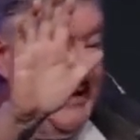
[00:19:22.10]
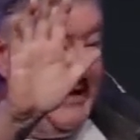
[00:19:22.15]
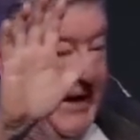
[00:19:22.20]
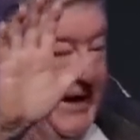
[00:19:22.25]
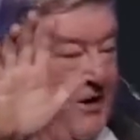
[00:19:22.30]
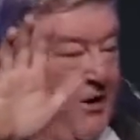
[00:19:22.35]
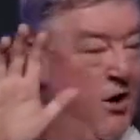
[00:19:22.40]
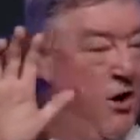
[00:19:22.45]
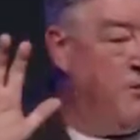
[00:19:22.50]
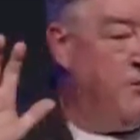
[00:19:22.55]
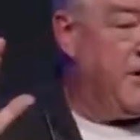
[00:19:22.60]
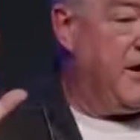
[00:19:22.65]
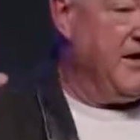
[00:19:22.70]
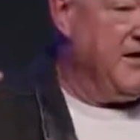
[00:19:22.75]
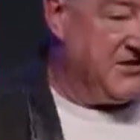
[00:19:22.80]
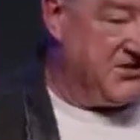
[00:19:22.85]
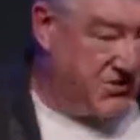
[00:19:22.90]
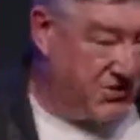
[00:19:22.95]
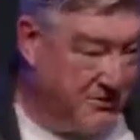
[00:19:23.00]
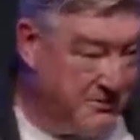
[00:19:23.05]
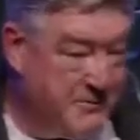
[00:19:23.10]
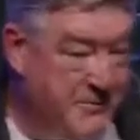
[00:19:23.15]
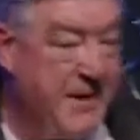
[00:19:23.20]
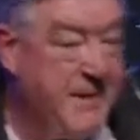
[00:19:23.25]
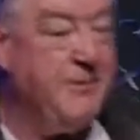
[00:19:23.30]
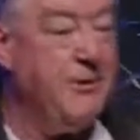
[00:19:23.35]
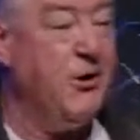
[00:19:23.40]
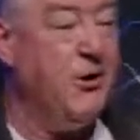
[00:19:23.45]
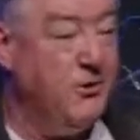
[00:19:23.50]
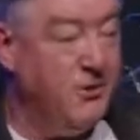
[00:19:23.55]
You know, because certain
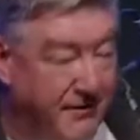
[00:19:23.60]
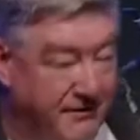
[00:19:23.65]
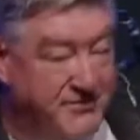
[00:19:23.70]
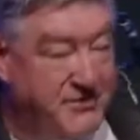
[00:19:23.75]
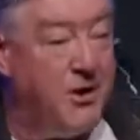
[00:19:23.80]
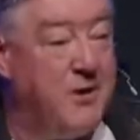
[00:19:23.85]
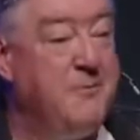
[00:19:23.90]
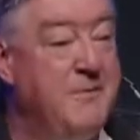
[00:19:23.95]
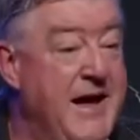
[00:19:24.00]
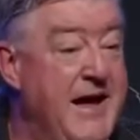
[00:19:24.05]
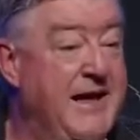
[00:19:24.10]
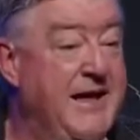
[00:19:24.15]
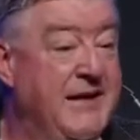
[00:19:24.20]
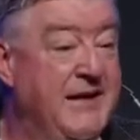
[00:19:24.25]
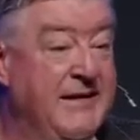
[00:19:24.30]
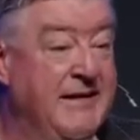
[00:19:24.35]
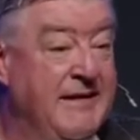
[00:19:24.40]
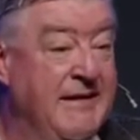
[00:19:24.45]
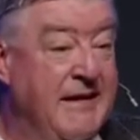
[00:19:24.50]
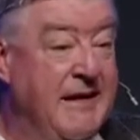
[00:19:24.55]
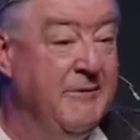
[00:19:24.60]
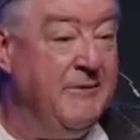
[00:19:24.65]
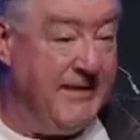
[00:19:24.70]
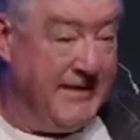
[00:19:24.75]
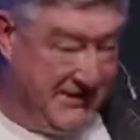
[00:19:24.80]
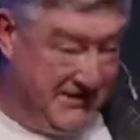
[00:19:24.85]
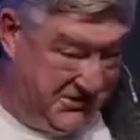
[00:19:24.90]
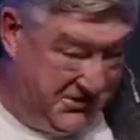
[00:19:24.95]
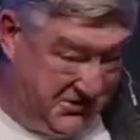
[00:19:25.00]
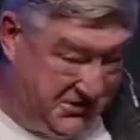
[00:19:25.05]
people who loved on me
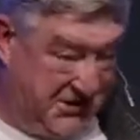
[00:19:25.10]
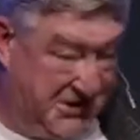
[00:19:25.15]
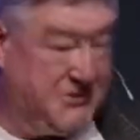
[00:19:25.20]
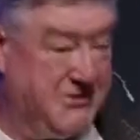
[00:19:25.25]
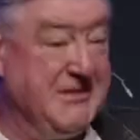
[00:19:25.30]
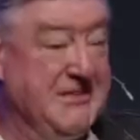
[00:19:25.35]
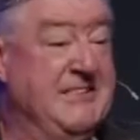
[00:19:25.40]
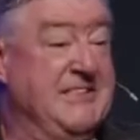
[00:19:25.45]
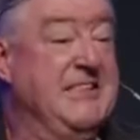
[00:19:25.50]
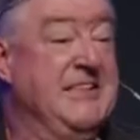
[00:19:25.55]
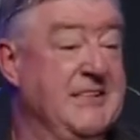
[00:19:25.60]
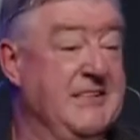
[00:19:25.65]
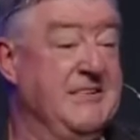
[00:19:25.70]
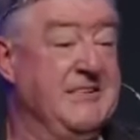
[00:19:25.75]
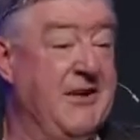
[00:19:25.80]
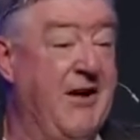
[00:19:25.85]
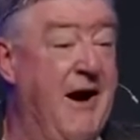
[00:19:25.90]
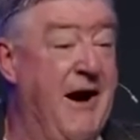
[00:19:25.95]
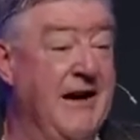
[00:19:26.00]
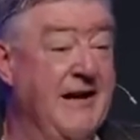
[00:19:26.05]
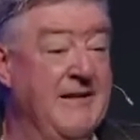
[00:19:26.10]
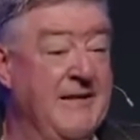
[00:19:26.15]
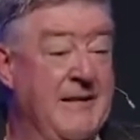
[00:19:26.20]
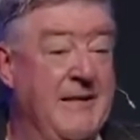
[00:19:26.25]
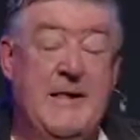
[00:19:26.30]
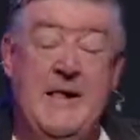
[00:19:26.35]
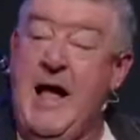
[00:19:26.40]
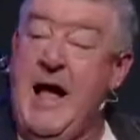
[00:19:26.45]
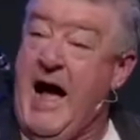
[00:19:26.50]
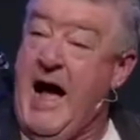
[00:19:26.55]
when I was just a Christian at the start,
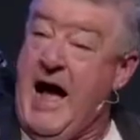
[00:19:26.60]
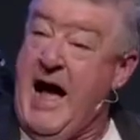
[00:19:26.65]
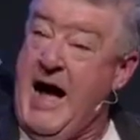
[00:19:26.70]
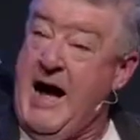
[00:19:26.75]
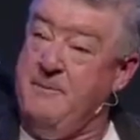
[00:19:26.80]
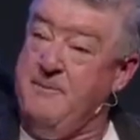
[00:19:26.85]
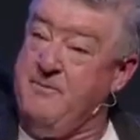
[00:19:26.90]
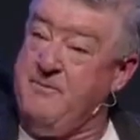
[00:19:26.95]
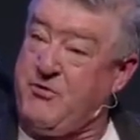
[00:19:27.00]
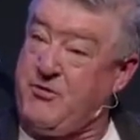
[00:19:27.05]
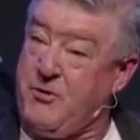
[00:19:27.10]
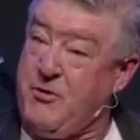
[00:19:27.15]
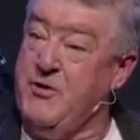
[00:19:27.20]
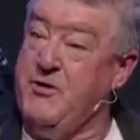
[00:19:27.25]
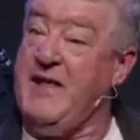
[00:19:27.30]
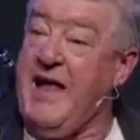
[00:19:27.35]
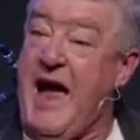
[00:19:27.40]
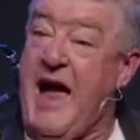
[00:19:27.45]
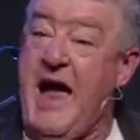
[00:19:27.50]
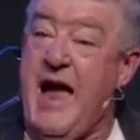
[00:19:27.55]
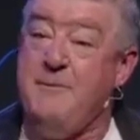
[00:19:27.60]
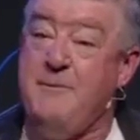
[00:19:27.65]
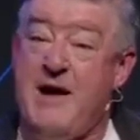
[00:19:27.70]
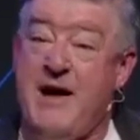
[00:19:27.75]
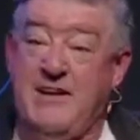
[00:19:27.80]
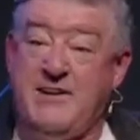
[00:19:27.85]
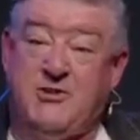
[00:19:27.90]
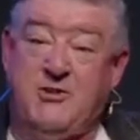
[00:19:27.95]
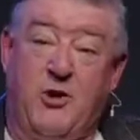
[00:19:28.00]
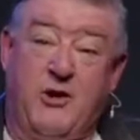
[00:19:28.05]
through time
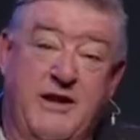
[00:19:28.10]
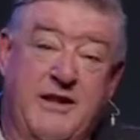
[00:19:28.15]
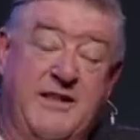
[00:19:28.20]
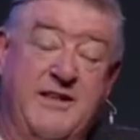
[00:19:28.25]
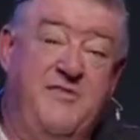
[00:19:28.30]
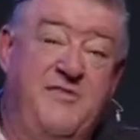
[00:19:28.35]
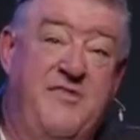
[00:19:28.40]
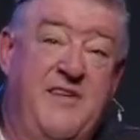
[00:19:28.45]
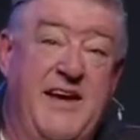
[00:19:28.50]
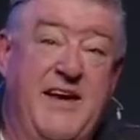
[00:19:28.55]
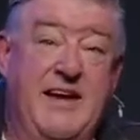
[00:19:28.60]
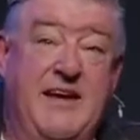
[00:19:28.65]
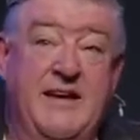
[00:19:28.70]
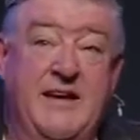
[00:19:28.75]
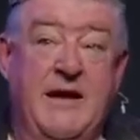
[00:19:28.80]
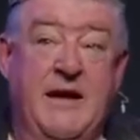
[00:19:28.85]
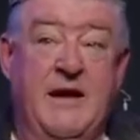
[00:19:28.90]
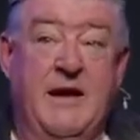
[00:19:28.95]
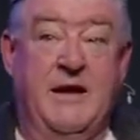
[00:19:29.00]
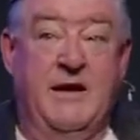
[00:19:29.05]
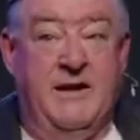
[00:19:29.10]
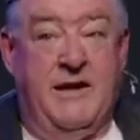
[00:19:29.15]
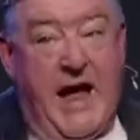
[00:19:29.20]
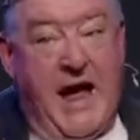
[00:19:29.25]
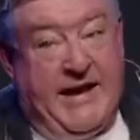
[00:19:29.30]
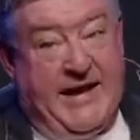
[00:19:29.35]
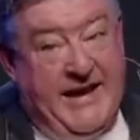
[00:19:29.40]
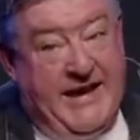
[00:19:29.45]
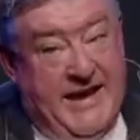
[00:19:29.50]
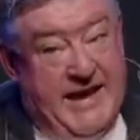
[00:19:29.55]
I started to feel
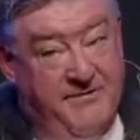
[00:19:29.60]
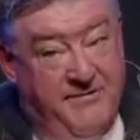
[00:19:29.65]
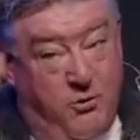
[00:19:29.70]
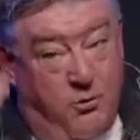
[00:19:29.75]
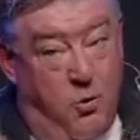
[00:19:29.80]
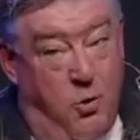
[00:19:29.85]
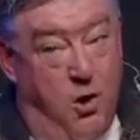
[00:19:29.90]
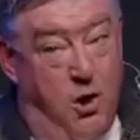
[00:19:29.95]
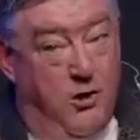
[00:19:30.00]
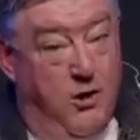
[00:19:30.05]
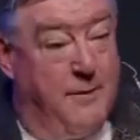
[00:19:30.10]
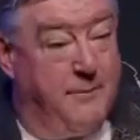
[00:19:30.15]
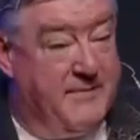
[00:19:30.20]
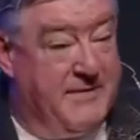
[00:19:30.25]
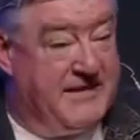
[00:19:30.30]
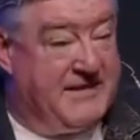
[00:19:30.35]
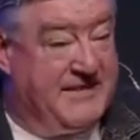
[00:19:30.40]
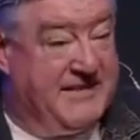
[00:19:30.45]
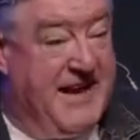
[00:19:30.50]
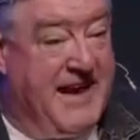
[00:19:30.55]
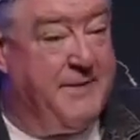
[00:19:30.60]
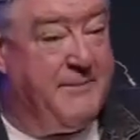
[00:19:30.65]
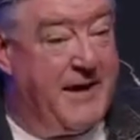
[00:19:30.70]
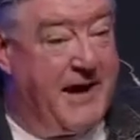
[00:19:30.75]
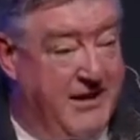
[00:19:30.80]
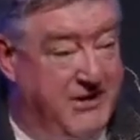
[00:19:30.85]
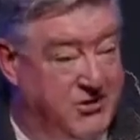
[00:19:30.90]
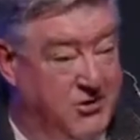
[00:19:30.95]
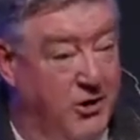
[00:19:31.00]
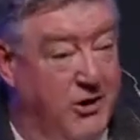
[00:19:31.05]
I didn't have the wall up the same,
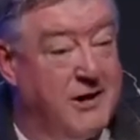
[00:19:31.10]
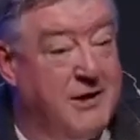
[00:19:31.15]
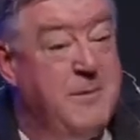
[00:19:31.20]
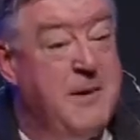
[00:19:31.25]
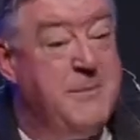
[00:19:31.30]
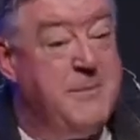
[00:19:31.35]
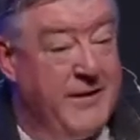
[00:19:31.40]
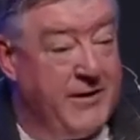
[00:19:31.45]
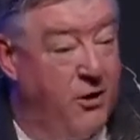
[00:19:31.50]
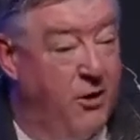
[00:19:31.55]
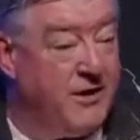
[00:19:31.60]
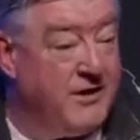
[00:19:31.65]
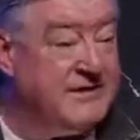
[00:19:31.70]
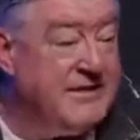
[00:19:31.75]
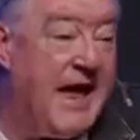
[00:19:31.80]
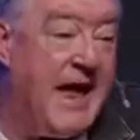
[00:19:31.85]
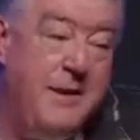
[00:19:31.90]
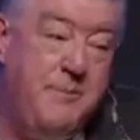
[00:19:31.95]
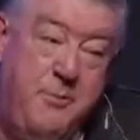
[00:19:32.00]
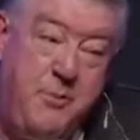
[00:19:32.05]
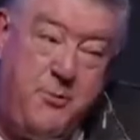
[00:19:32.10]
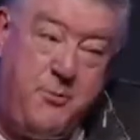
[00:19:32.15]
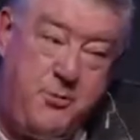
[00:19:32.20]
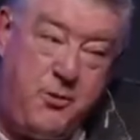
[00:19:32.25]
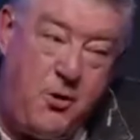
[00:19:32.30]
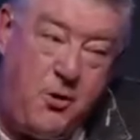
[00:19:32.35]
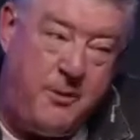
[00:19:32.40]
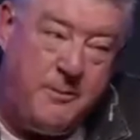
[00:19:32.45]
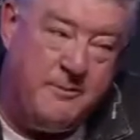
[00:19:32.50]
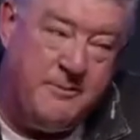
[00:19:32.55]
and I started to be a bit honest. Hey,
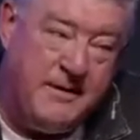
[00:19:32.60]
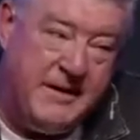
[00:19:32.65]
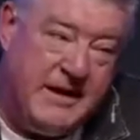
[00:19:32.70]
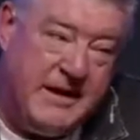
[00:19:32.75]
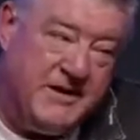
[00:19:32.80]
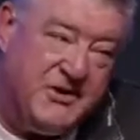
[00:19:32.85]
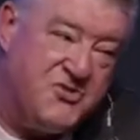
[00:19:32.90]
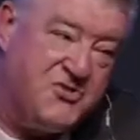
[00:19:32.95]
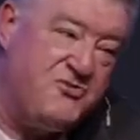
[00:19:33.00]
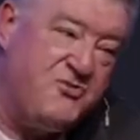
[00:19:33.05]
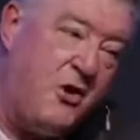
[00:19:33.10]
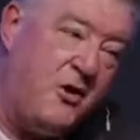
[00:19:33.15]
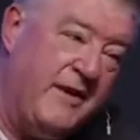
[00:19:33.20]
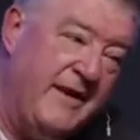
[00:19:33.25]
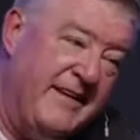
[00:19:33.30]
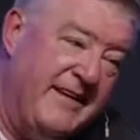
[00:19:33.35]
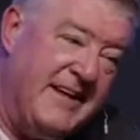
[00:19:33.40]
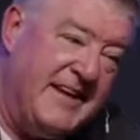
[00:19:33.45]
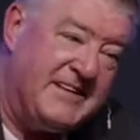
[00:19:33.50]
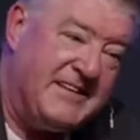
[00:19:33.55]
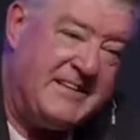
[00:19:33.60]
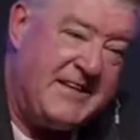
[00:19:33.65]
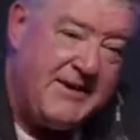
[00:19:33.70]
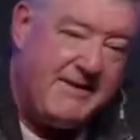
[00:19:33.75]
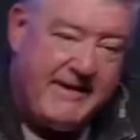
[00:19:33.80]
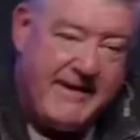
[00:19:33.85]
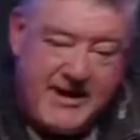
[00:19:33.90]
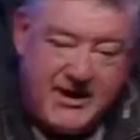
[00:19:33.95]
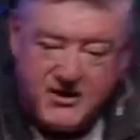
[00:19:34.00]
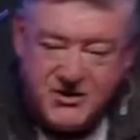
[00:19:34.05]
bro, I'm struggling in this
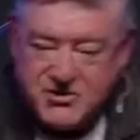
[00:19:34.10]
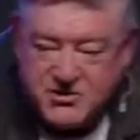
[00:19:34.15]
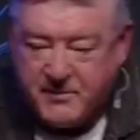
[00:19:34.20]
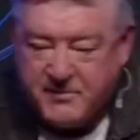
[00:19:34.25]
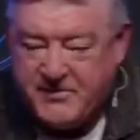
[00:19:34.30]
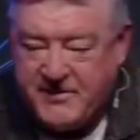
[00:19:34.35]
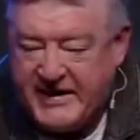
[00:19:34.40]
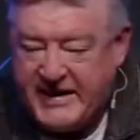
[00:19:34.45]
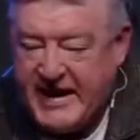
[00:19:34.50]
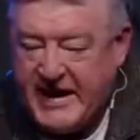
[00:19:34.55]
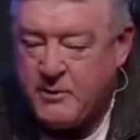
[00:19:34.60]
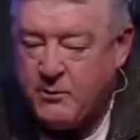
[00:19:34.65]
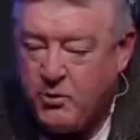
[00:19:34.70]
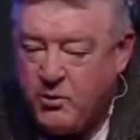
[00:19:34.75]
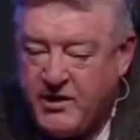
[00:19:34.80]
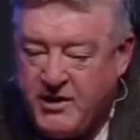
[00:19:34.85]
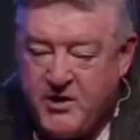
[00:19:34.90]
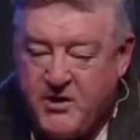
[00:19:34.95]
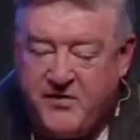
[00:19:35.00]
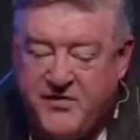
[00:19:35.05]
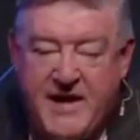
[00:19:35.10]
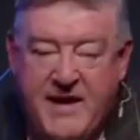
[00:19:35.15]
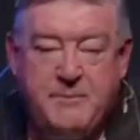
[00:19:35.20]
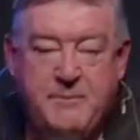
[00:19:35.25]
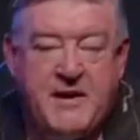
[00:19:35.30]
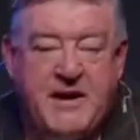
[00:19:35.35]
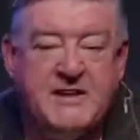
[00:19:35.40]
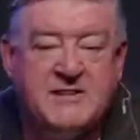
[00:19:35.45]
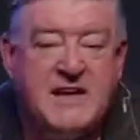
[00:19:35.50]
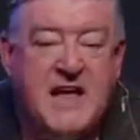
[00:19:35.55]
area or something here. What do you
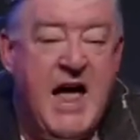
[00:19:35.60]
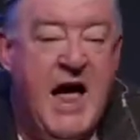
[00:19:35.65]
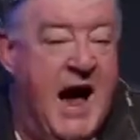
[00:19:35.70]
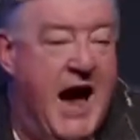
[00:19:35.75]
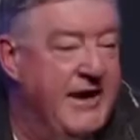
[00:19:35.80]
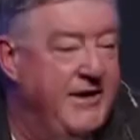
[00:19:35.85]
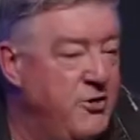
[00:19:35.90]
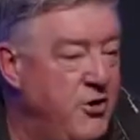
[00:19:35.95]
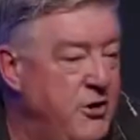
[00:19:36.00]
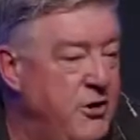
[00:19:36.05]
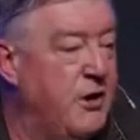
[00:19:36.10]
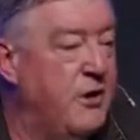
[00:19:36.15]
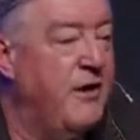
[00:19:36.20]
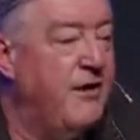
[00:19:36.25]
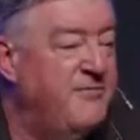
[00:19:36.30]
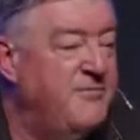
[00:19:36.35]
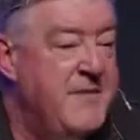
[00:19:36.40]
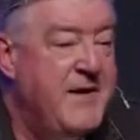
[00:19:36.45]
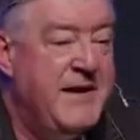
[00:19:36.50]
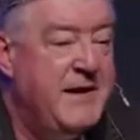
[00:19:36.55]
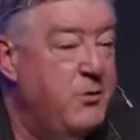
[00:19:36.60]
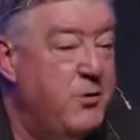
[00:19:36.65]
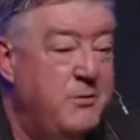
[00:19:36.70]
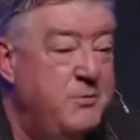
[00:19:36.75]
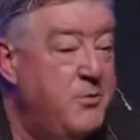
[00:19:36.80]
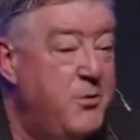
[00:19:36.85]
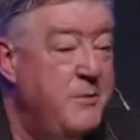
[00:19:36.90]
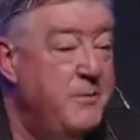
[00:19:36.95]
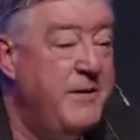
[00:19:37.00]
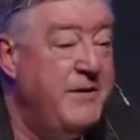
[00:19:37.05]
think? Because I knew they loved me and they
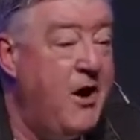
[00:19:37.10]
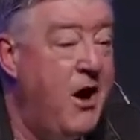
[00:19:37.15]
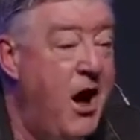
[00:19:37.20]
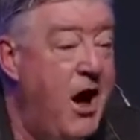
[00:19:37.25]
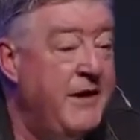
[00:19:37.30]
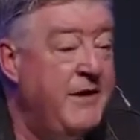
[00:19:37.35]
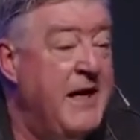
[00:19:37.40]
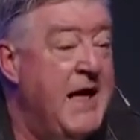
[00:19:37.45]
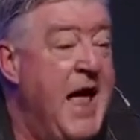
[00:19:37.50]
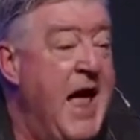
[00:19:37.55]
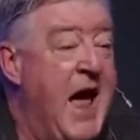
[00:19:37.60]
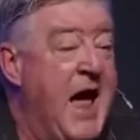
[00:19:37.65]
wouldn't put me down.